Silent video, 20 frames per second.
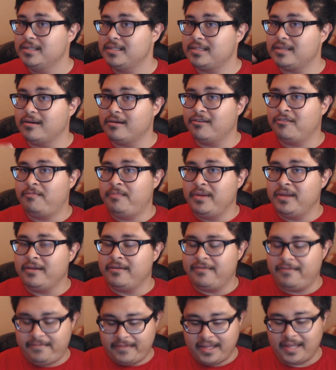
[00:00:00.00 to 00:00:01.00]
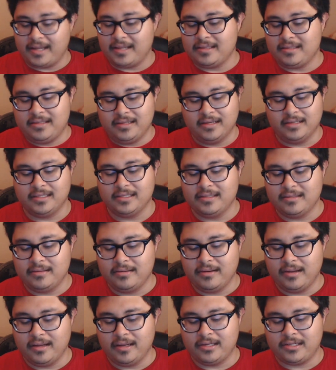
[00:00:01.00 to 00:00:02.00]
Scarf being fat doesn't
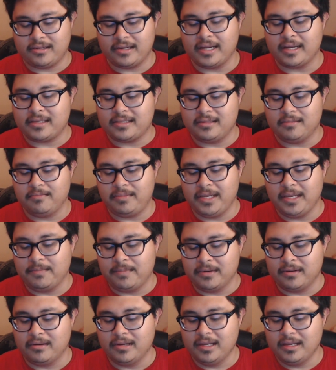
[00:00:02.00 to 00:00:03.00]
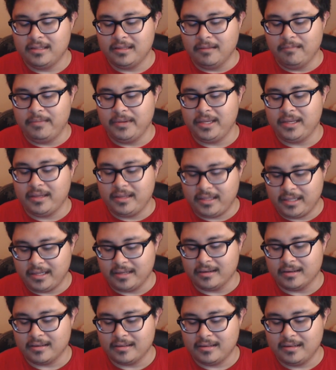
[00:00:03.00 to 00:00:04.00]
attract some people to being
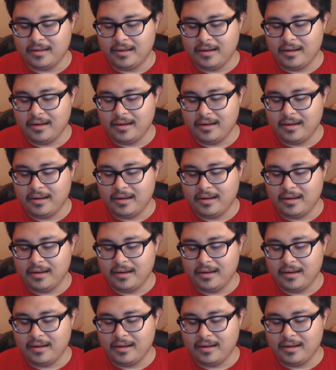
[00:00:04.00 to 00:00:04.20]
here.